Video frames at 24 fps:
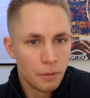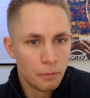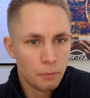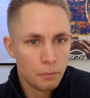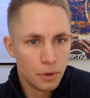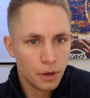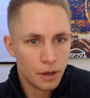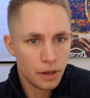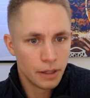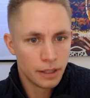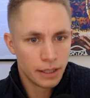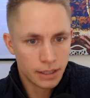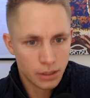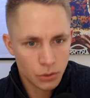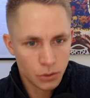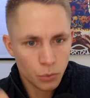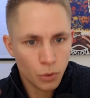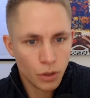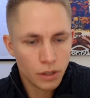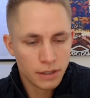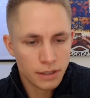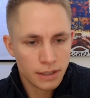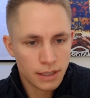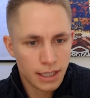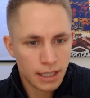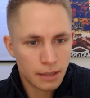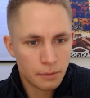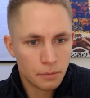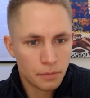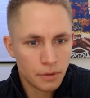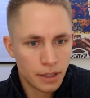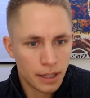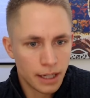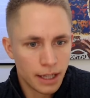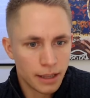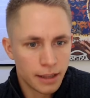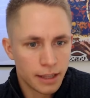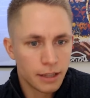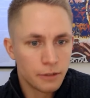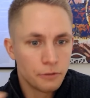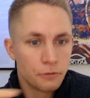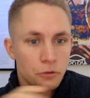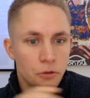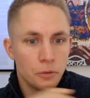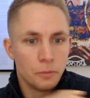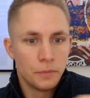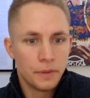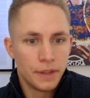but it's one step and i think
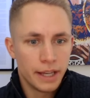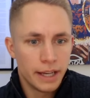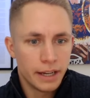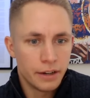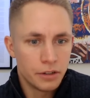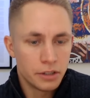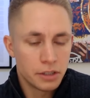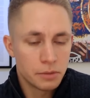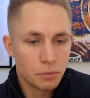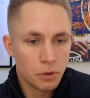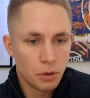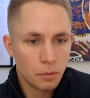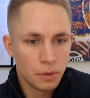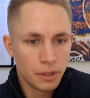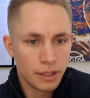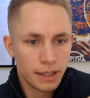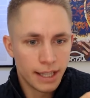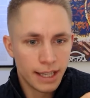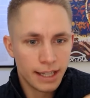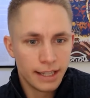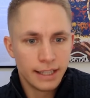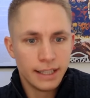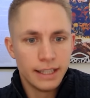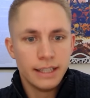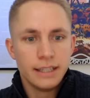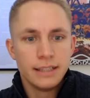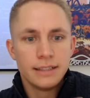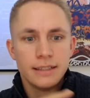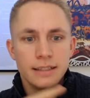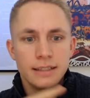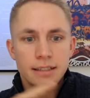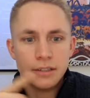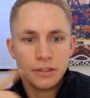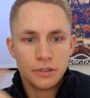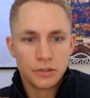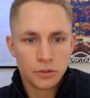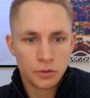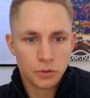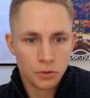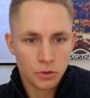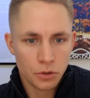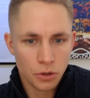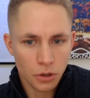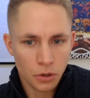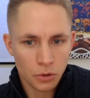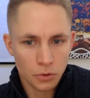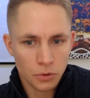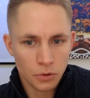from there it's probably then easier to
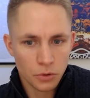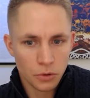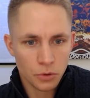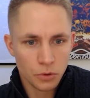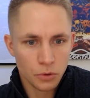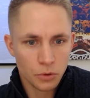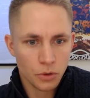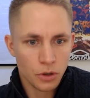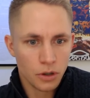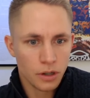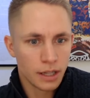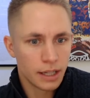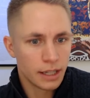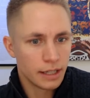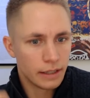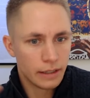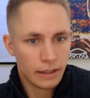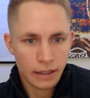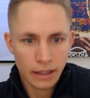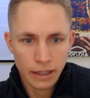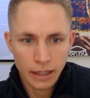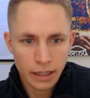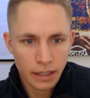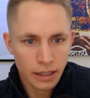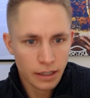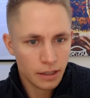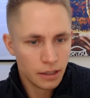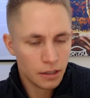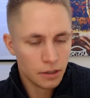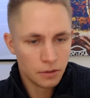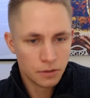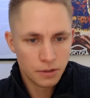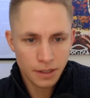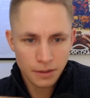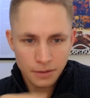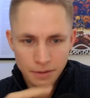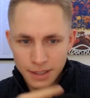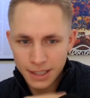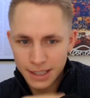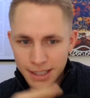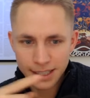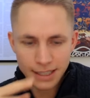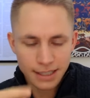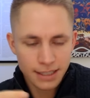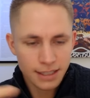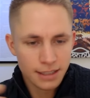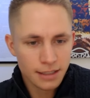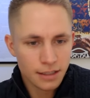go to okay you know th-
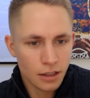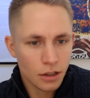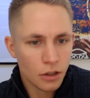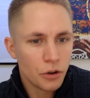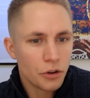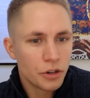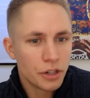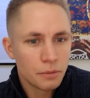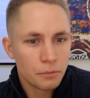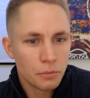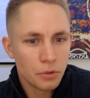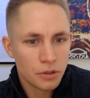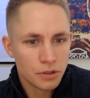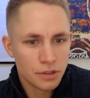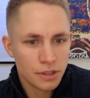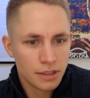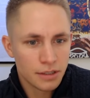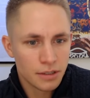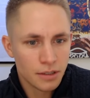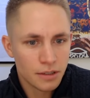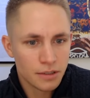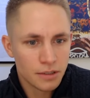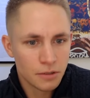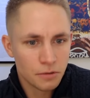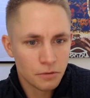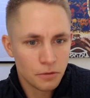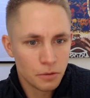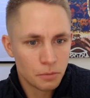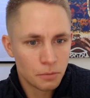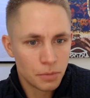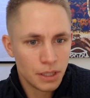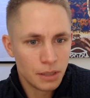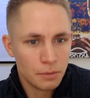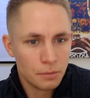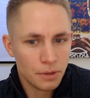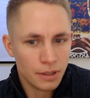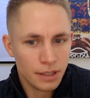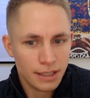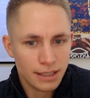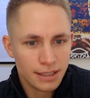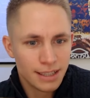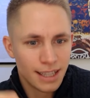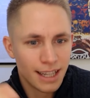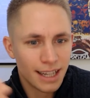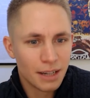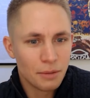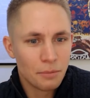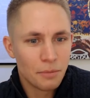this is a learning process also for people and it's
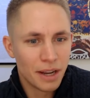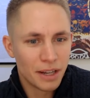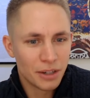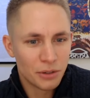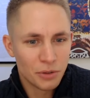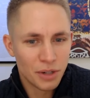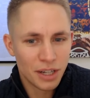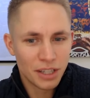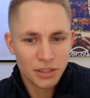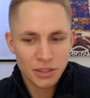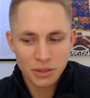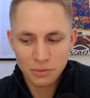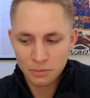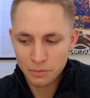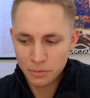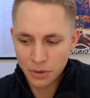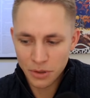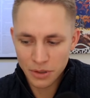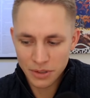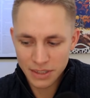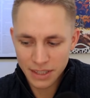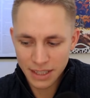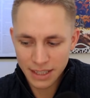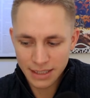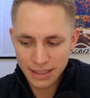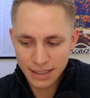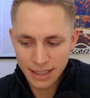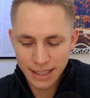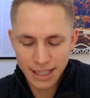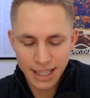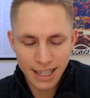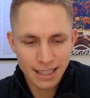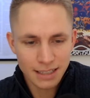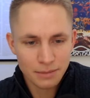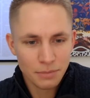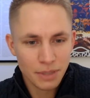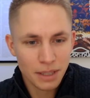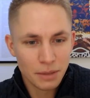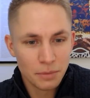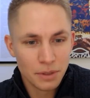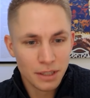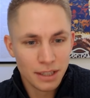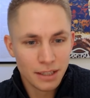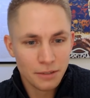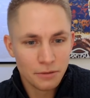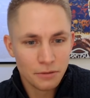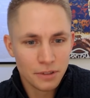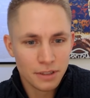like a migration process that has maybe
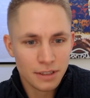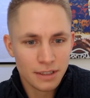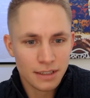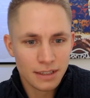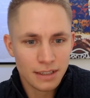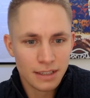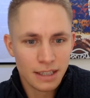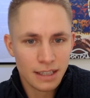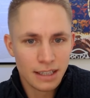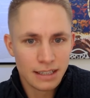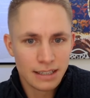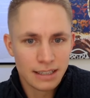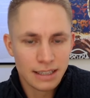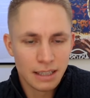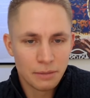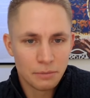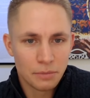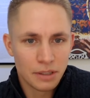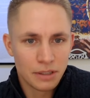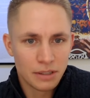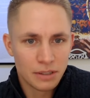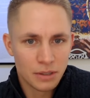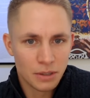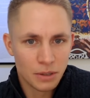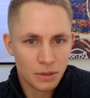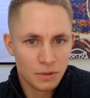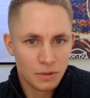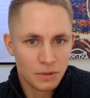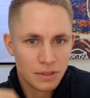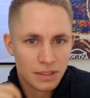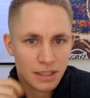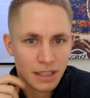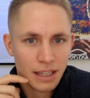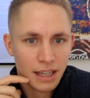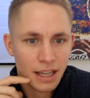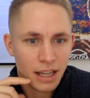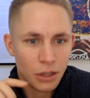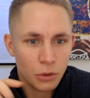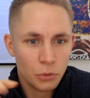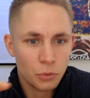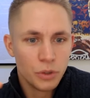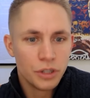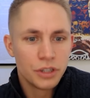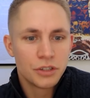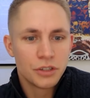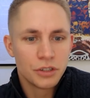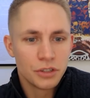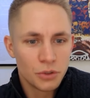different uh, stepping stones and
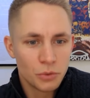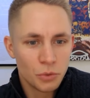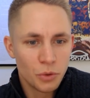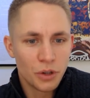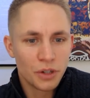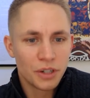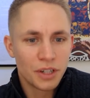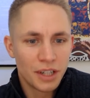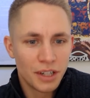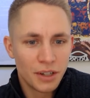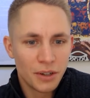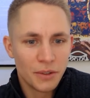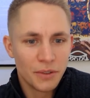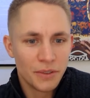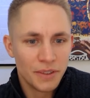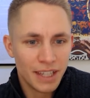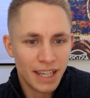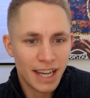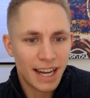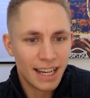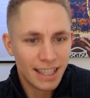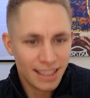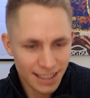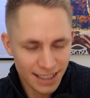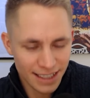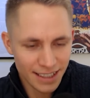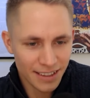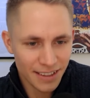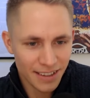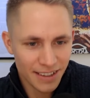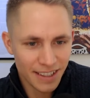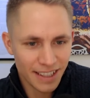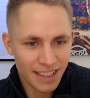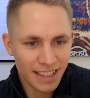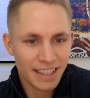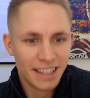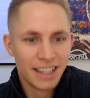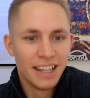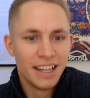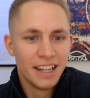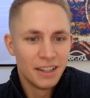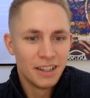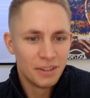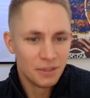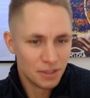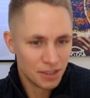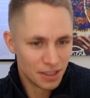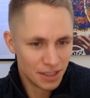we're just working on the ideal thing
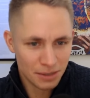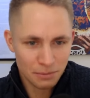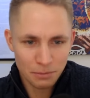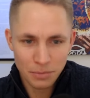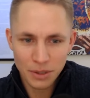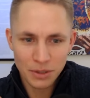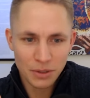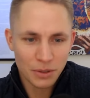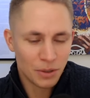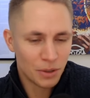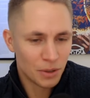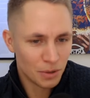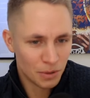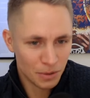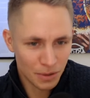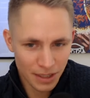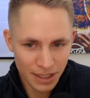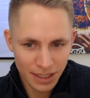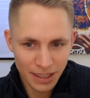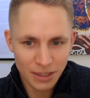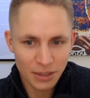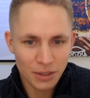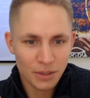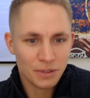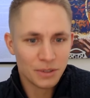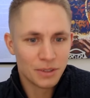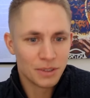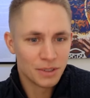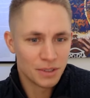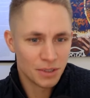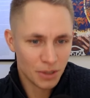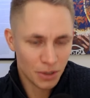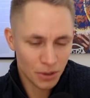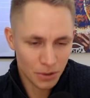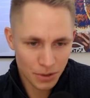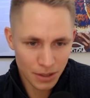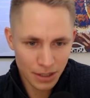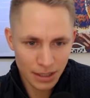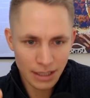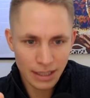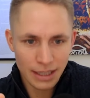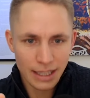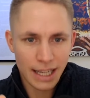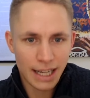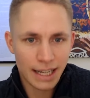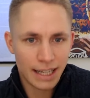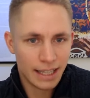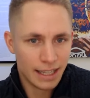which is bitcoin only non-custodial
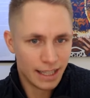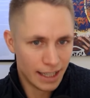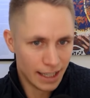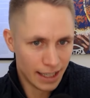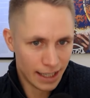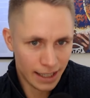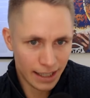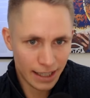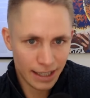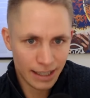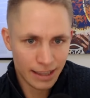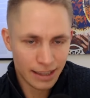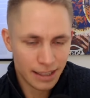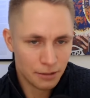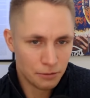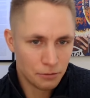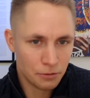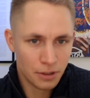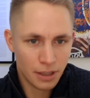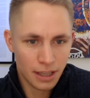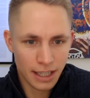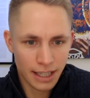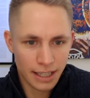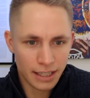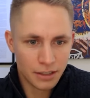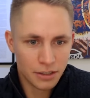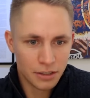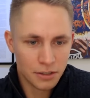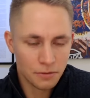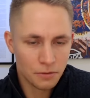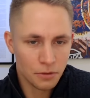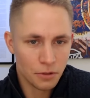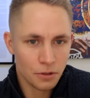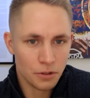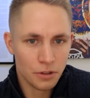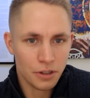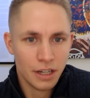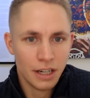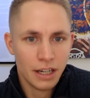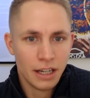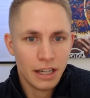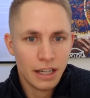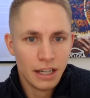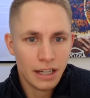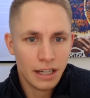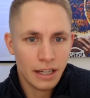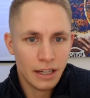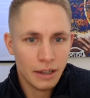lightning and different layers for
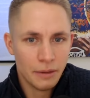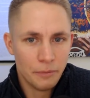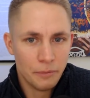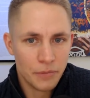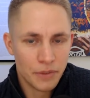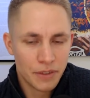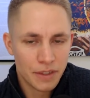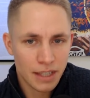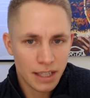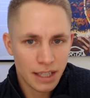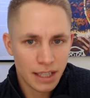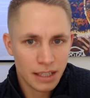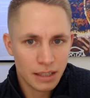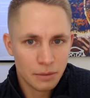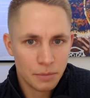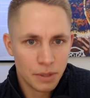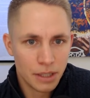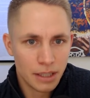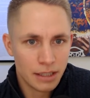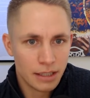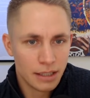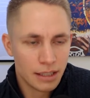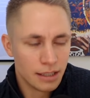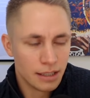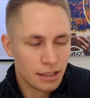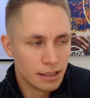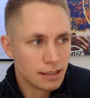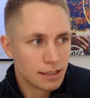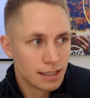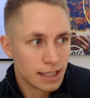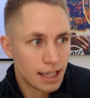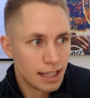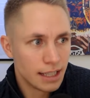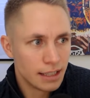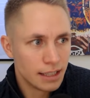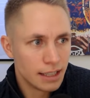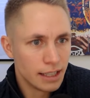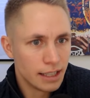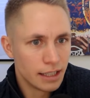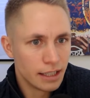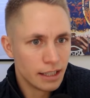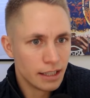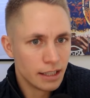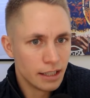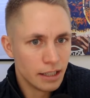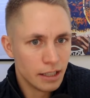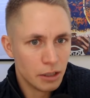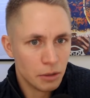um, scalability, uh, scaling
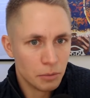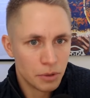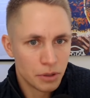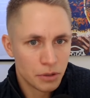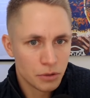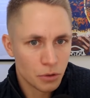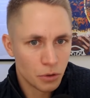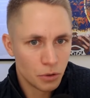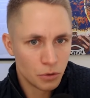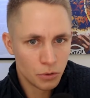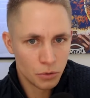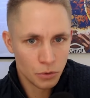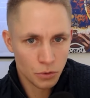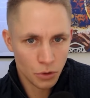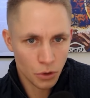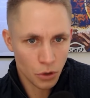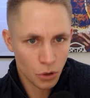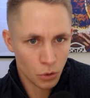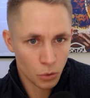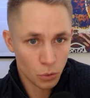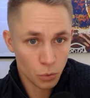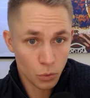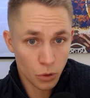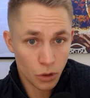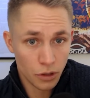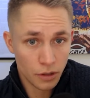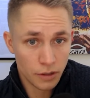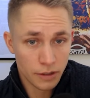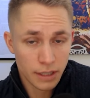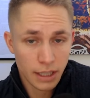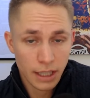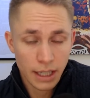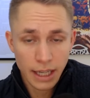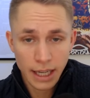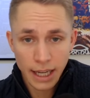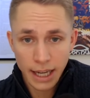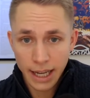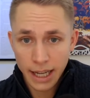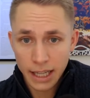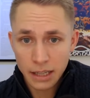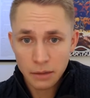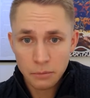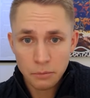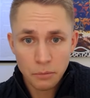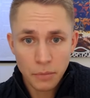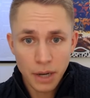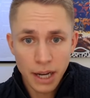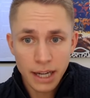uh, bitcoin to the whole world
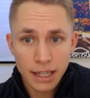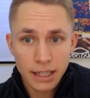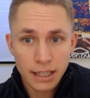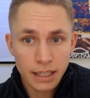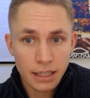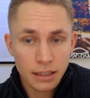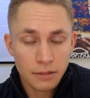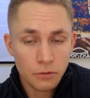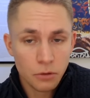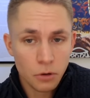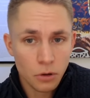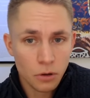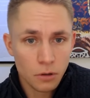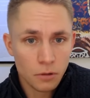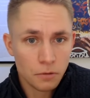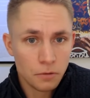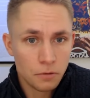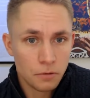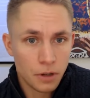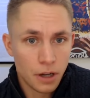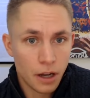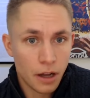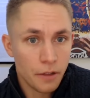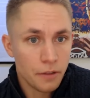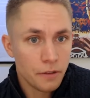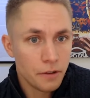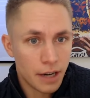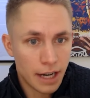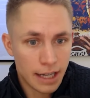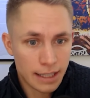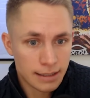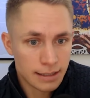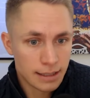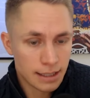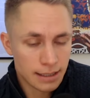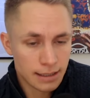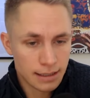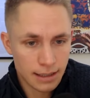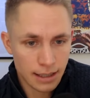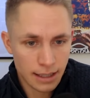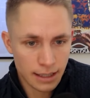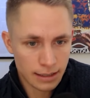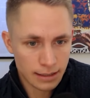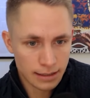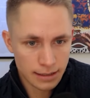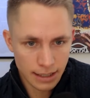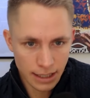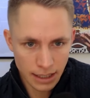and might involve other assets
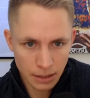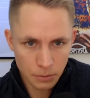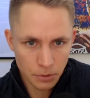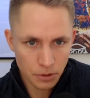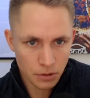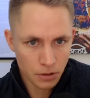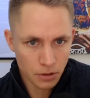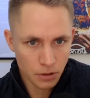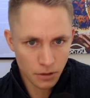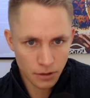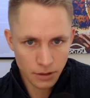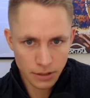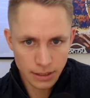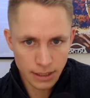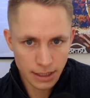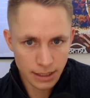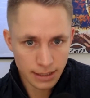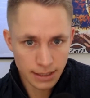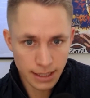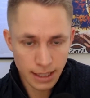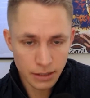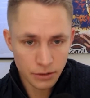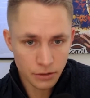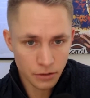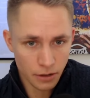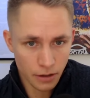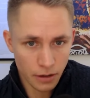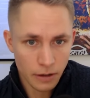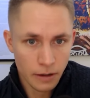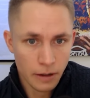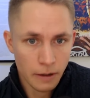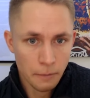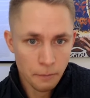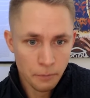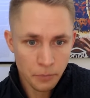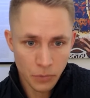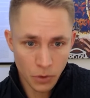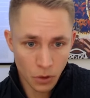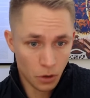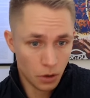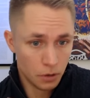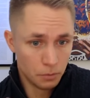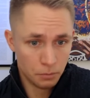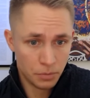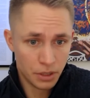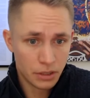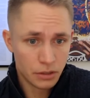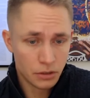like stablecoins etc
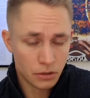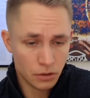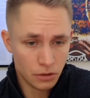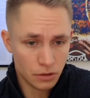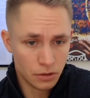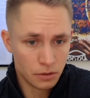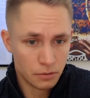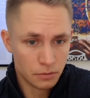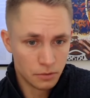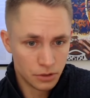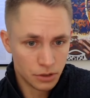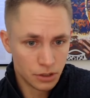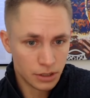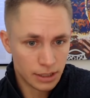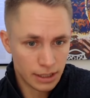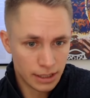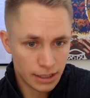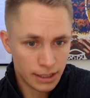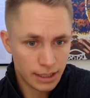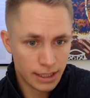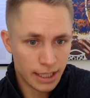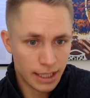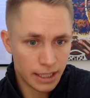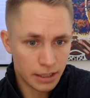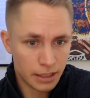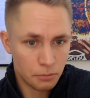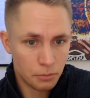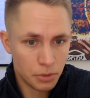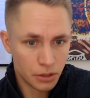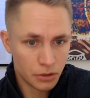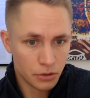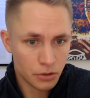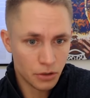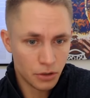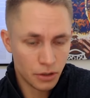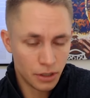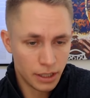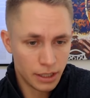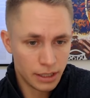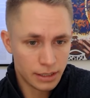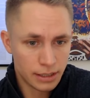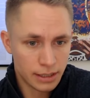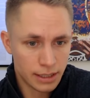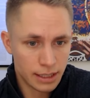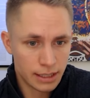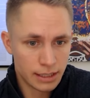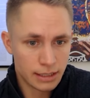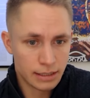on bitcoin just in the end, Bitcoin is
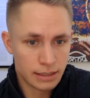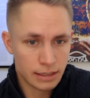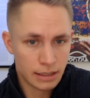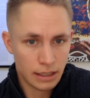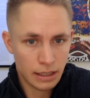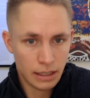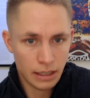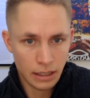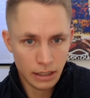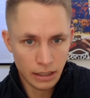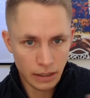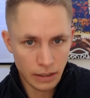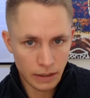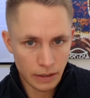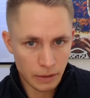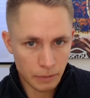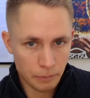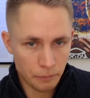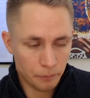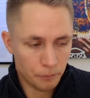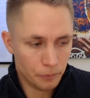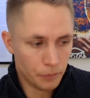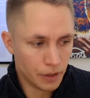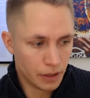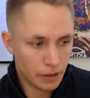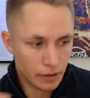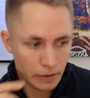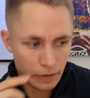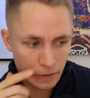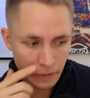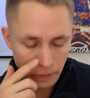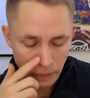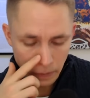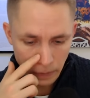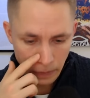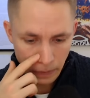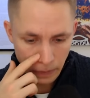this um, uh,